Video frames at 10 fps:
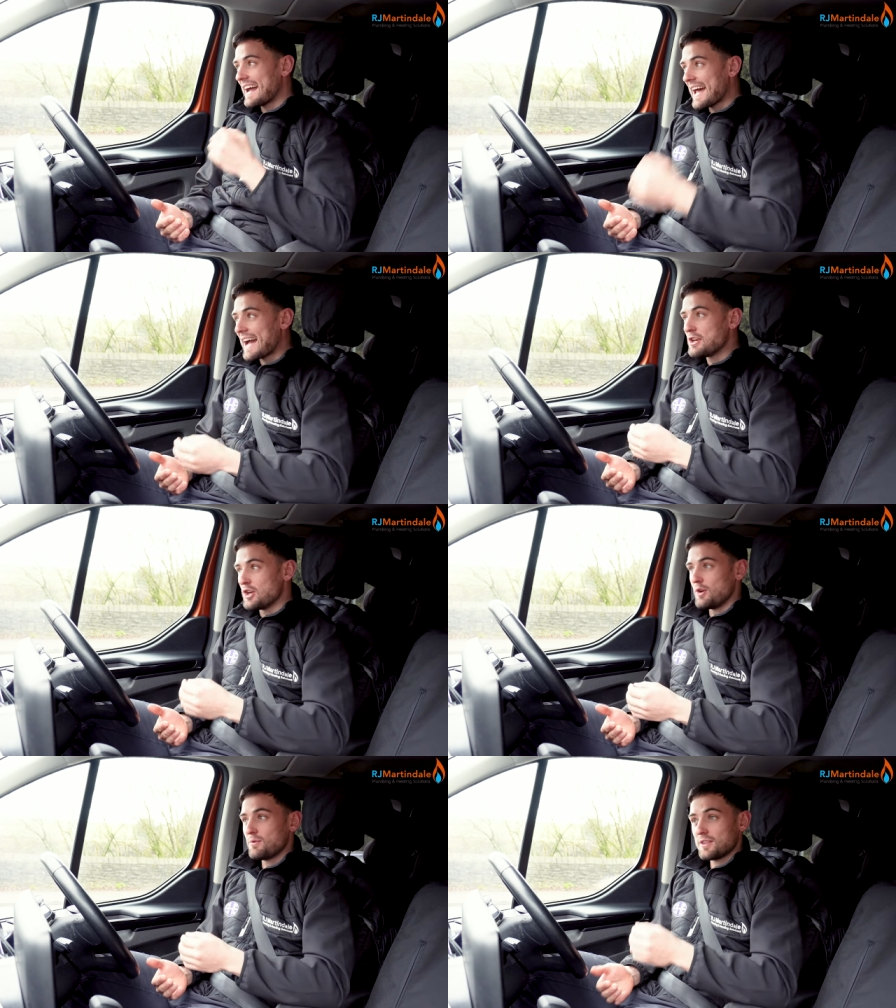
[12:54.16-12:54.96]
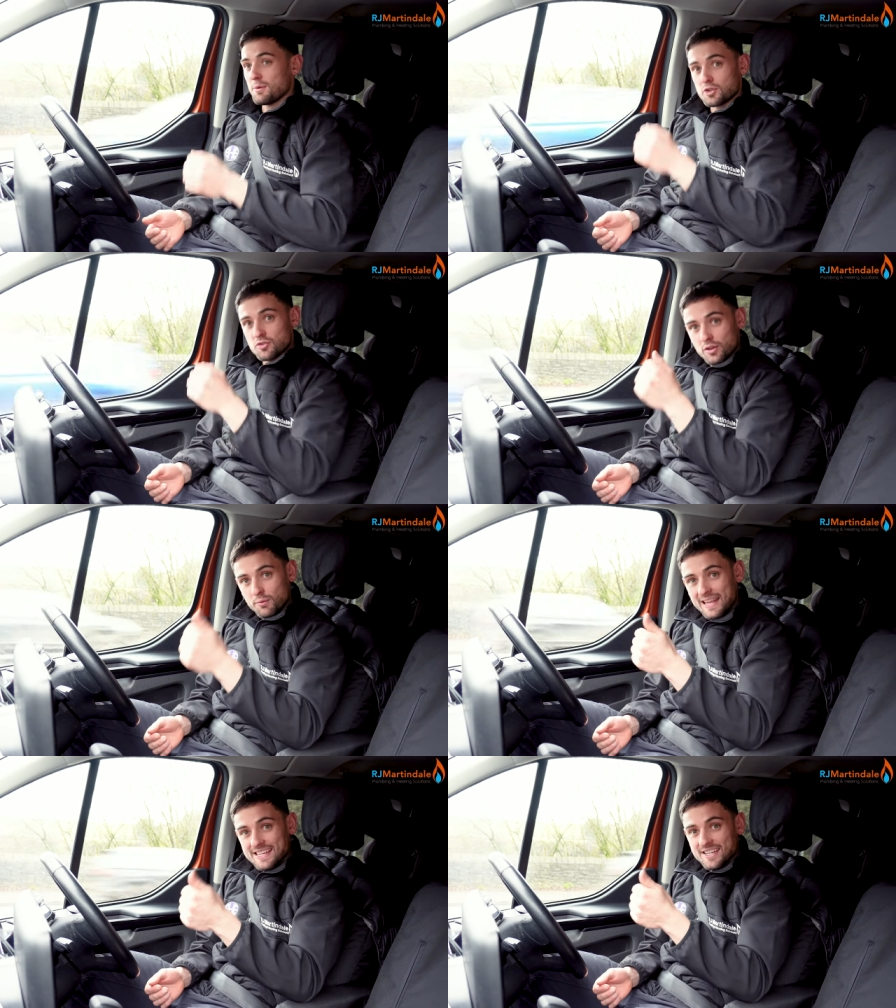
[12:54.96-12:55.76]
and I knew they were struggling
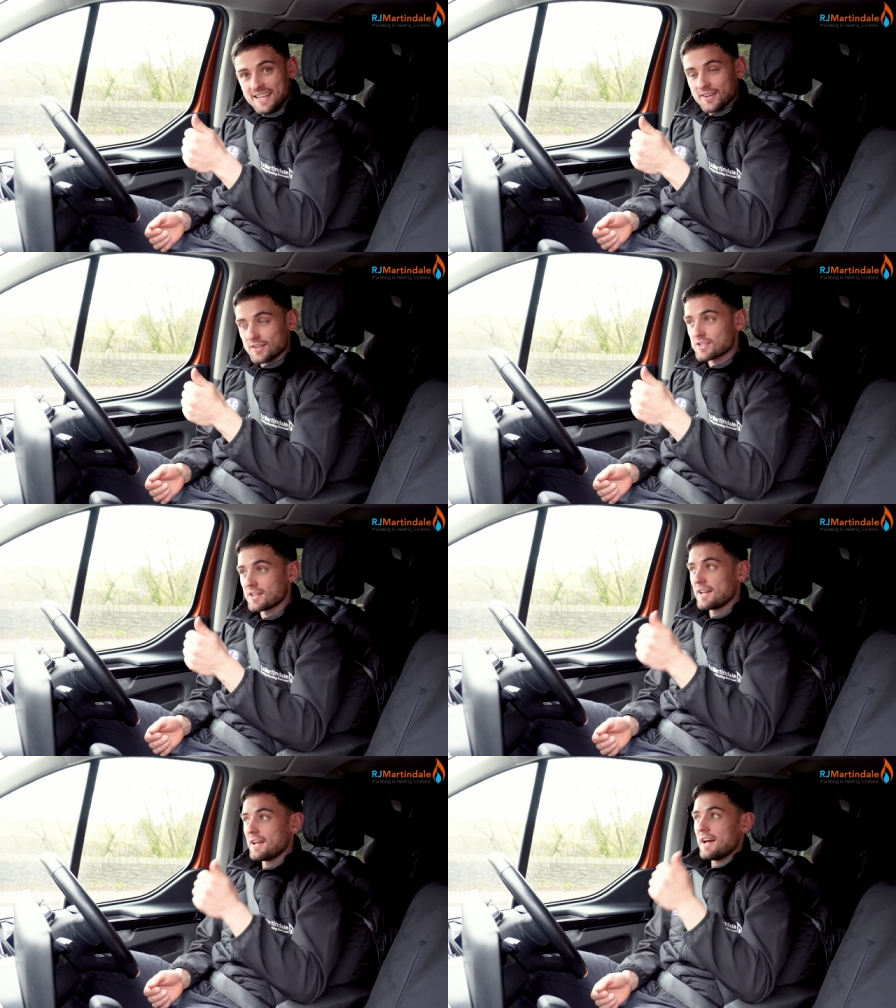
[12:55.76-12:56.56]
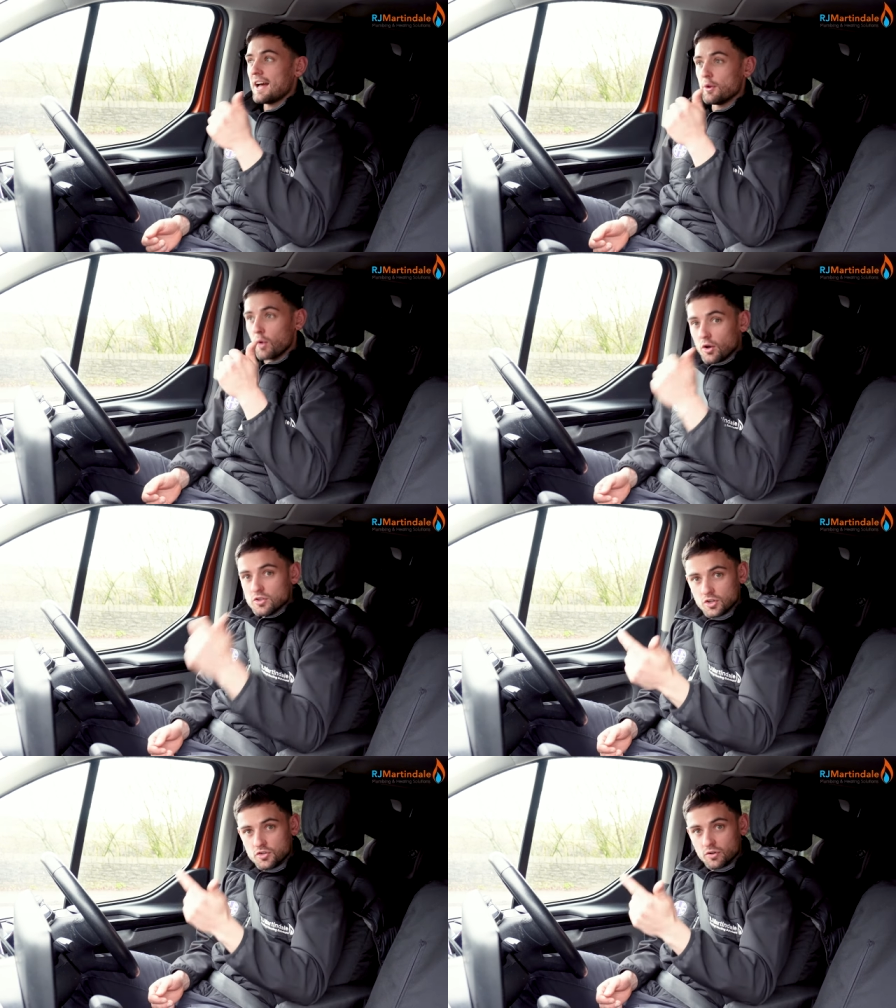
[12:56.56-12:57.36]
with engineers, and they were
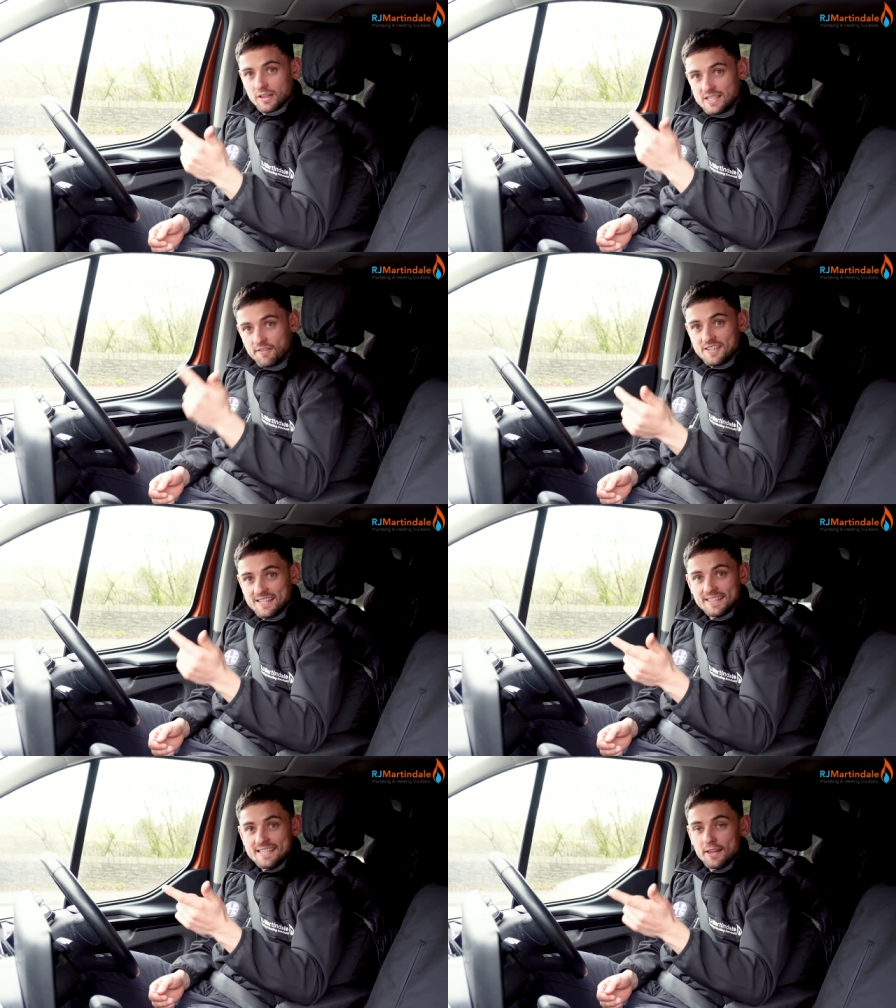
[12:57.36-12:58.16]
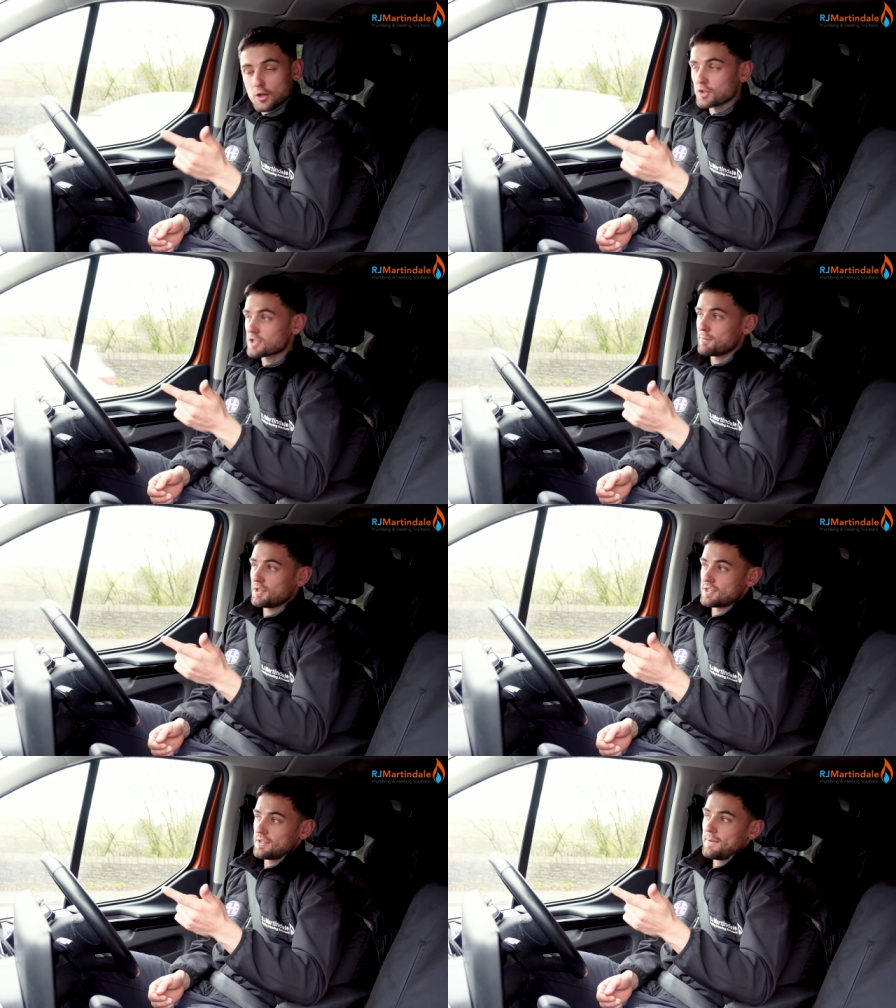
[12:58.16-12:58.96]
also struggling to facilitate the
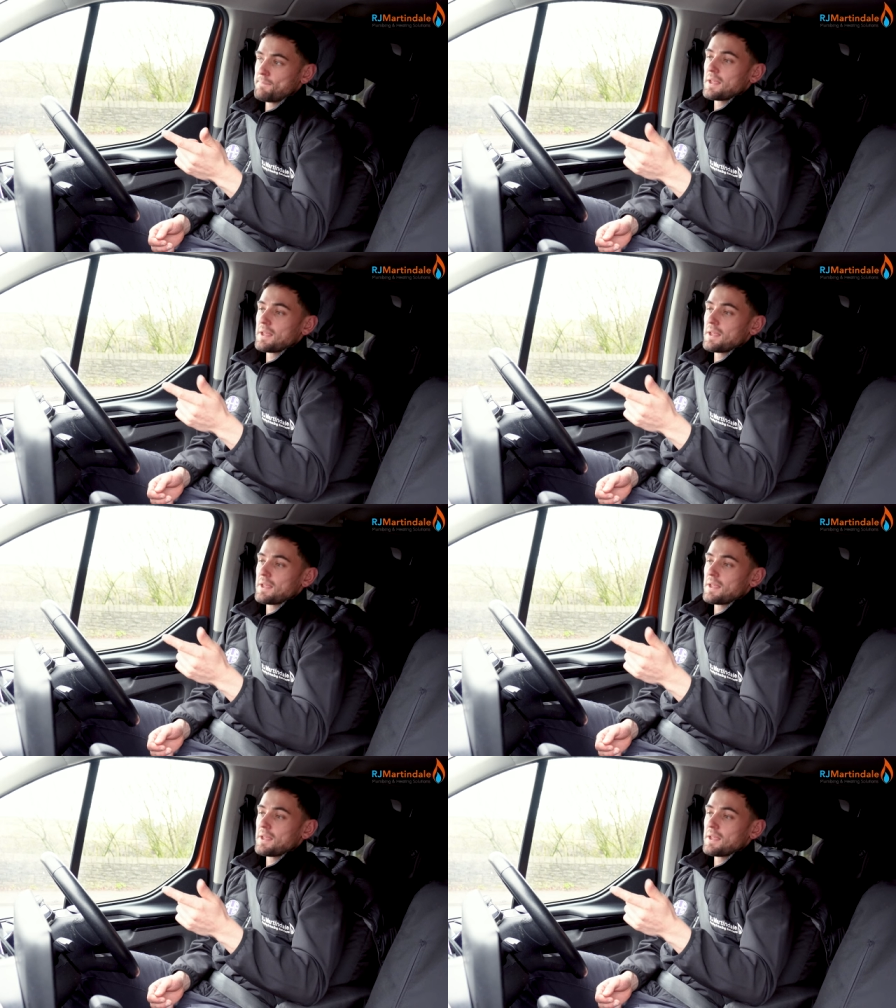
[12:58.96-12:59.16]
customers.